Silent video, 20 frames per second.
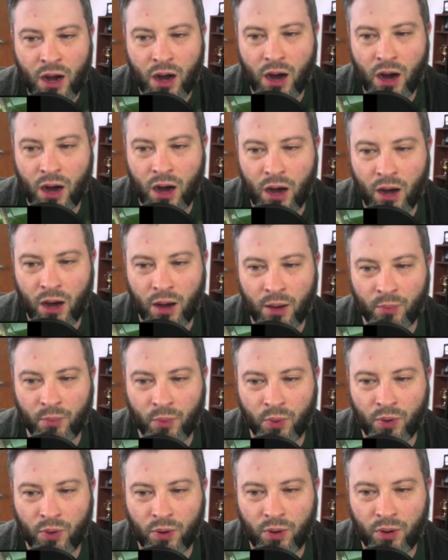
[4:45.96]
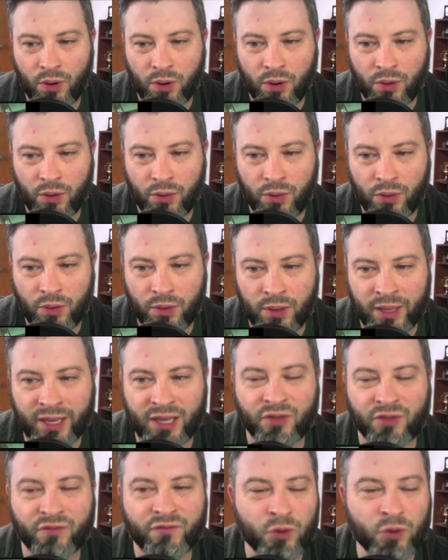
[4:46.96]
Like
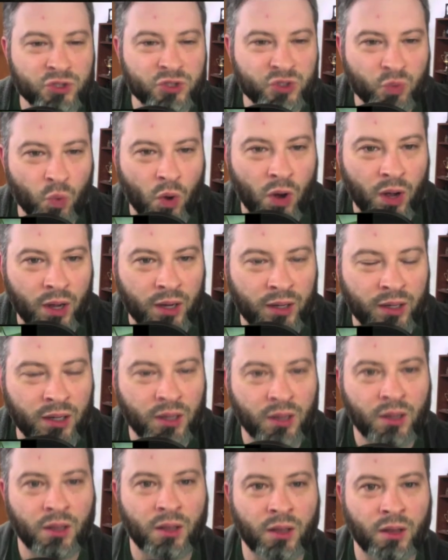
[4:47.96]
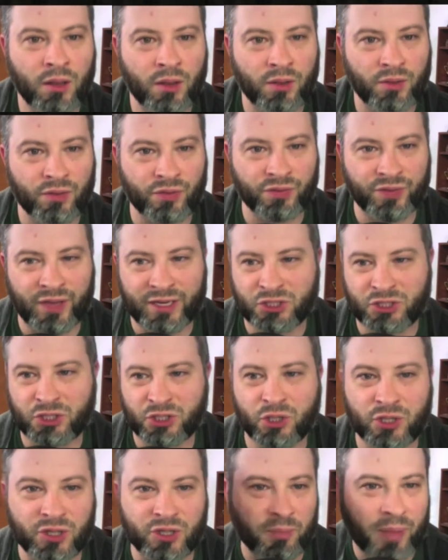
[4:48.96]
in the first one, they
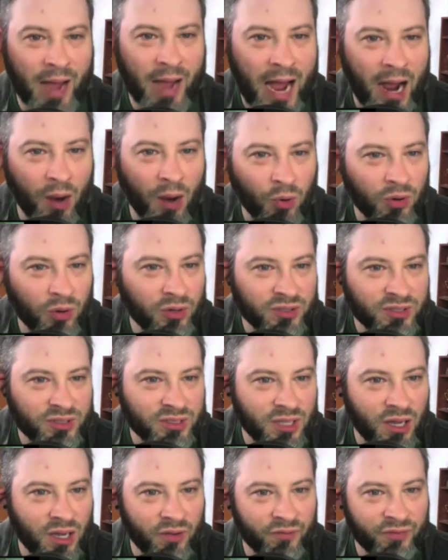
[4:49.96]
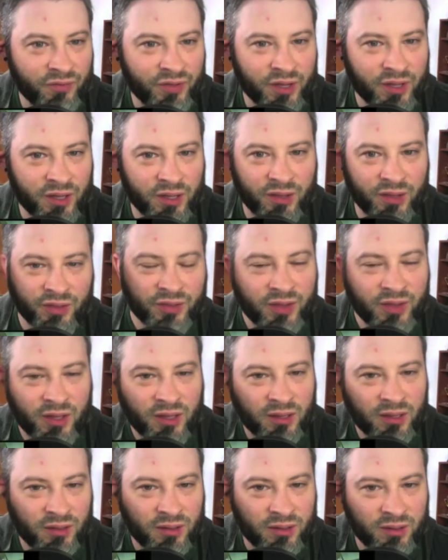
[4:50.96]
took the powers of
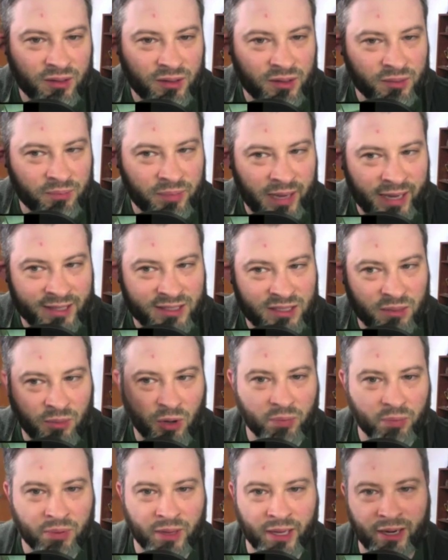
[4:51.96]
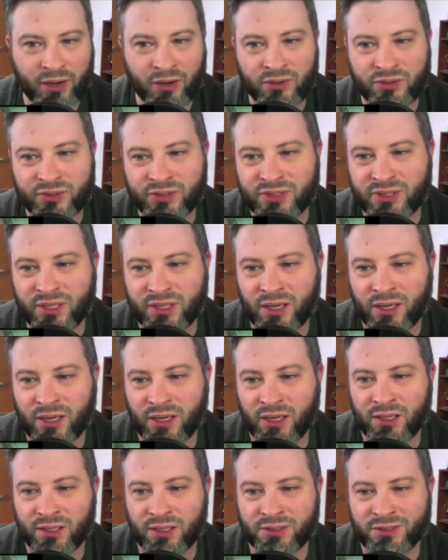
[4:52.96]
the basketball players
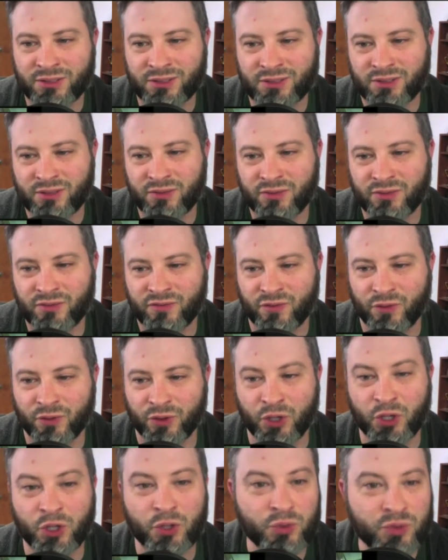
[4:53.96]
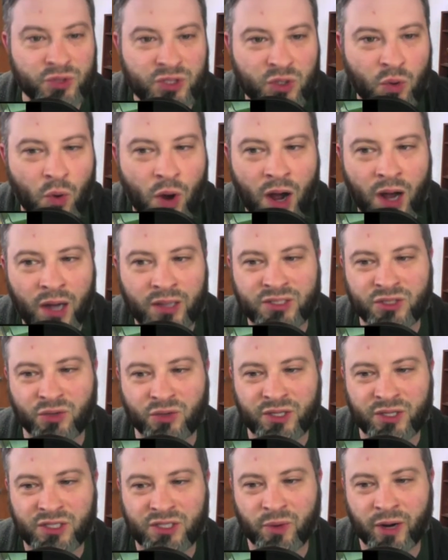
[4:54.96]
for the Goon Squad. So
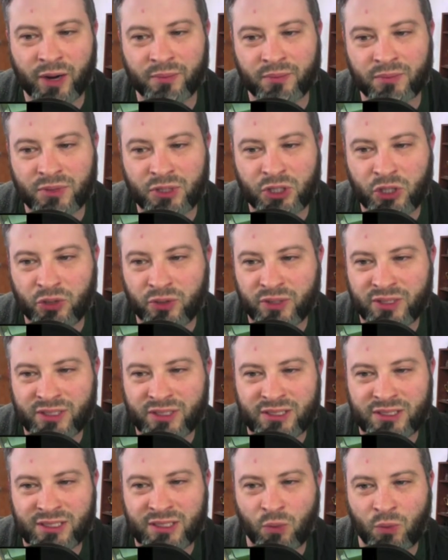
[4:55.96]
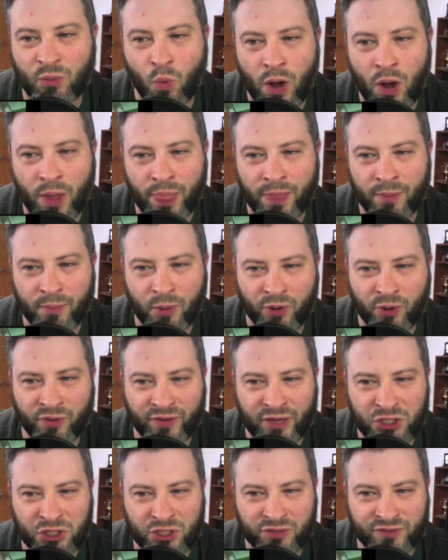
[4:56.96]
this one, I'm curious to see what the
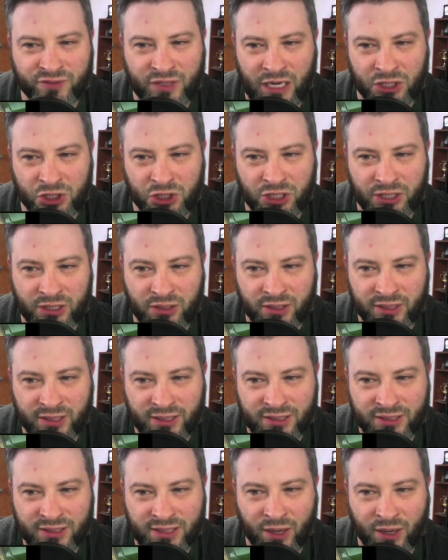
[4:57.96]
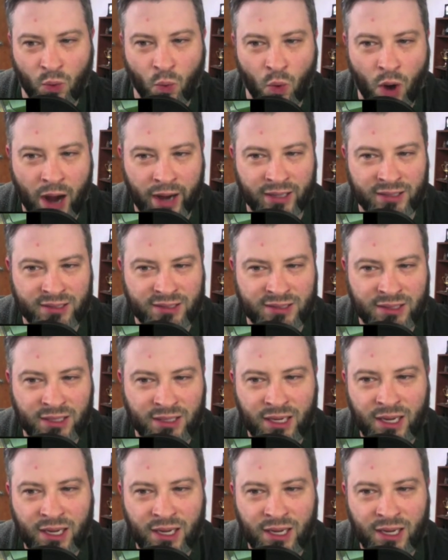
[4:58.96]
motivation of Don Cheadle is. Like, why is